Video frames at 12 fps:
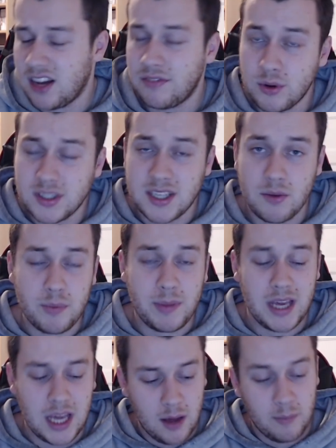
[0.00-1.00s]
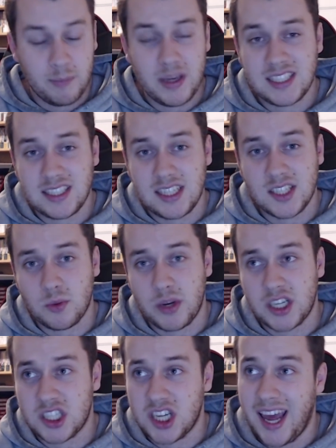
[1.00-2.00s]
Of course, it would be PC,
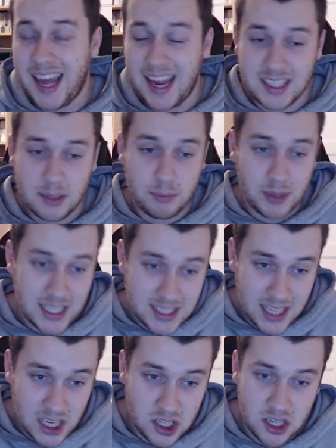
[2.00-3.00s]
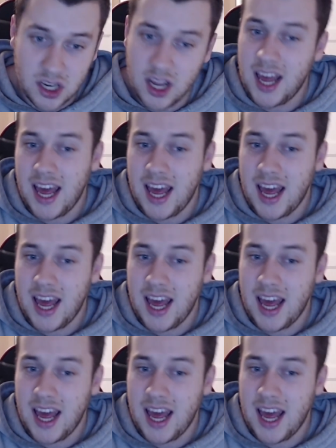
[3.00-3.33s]
Switch, and PlayStation.